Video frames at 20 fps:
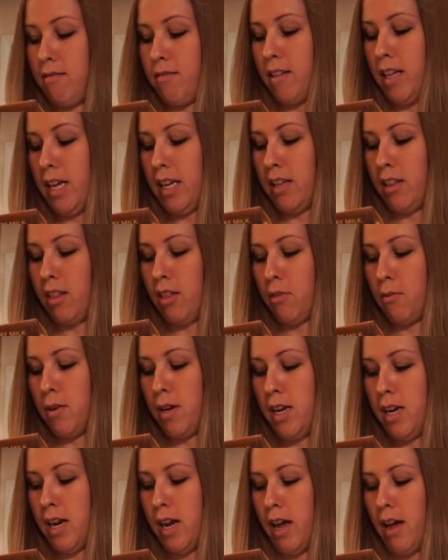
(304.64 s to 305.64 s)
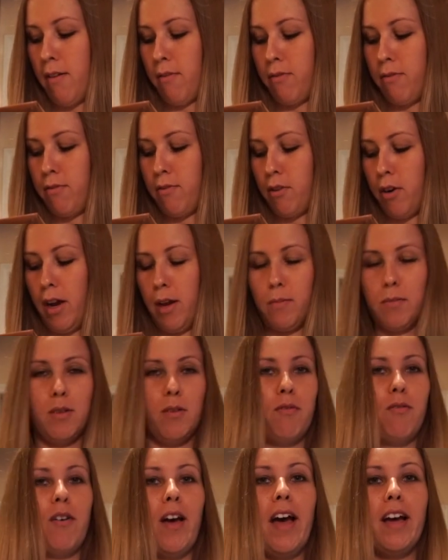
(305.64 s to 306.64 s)
like 3.5 grams
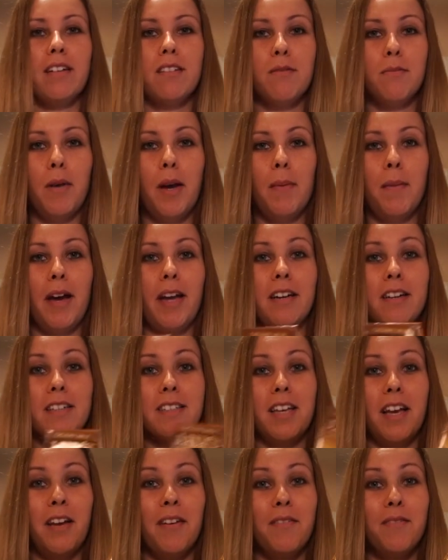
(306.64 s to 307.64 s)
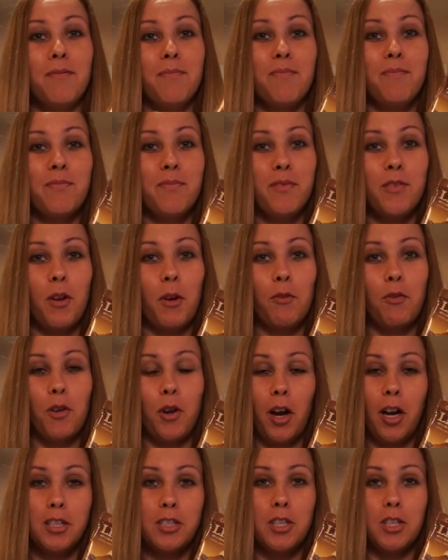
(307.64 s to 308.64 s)
of fat to my bag because I
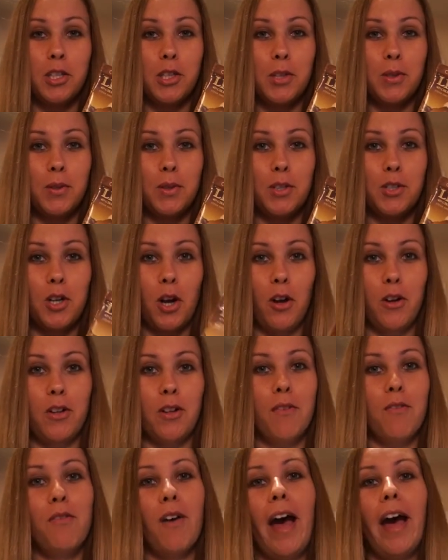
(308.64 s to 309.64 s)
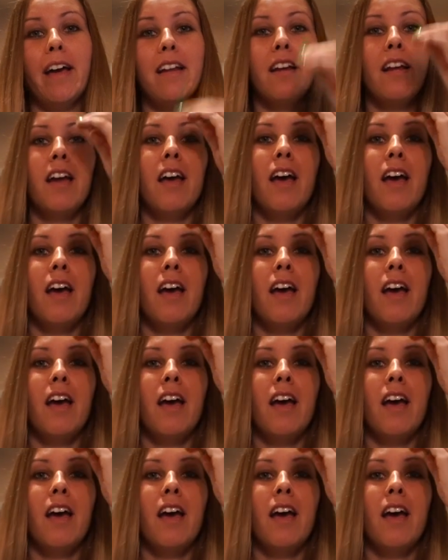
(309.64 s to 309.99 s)
forgot to include the chocolate fat.